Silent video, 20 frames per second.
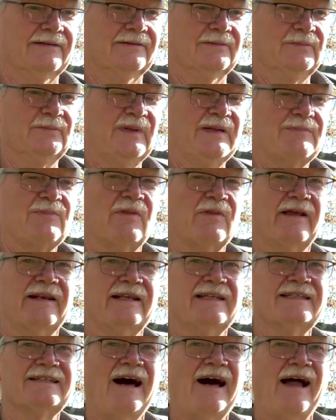people that he
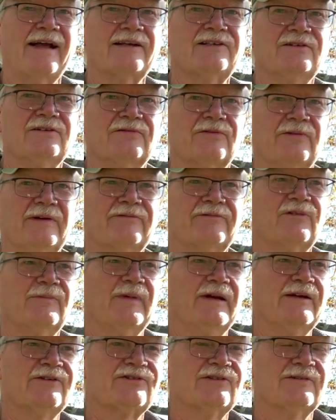talked to for
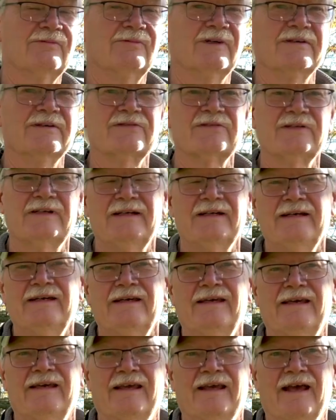information was
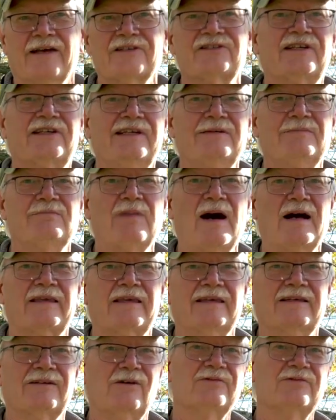Eski
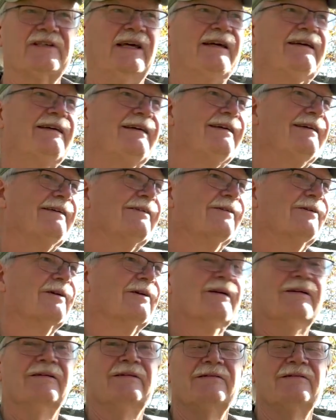Baki Koze,
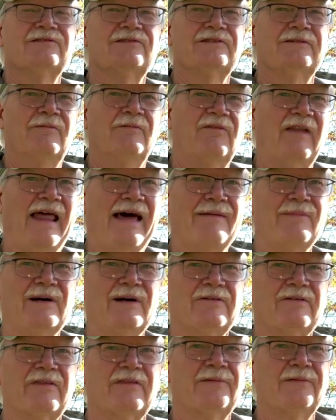or
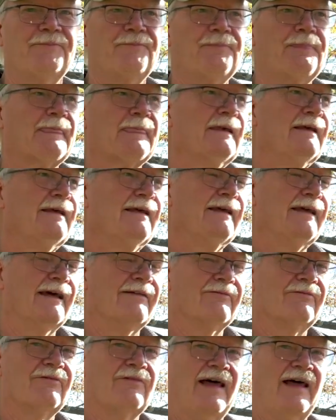Flatmouth. And
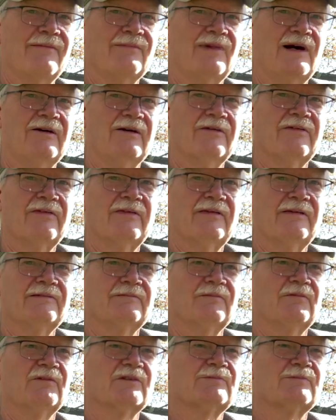Flatmouth
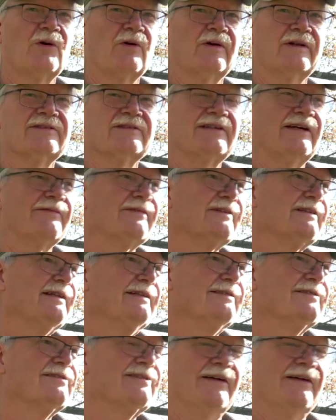was born in
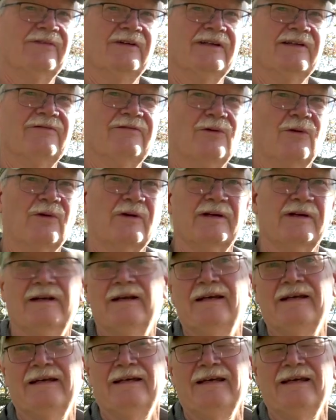1774,
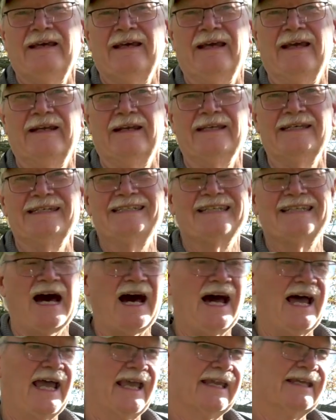and he
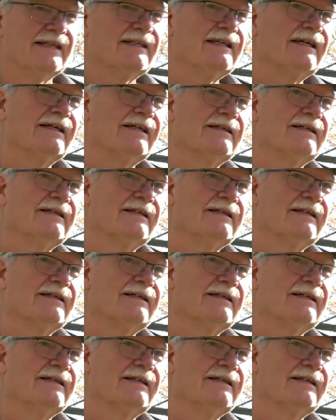died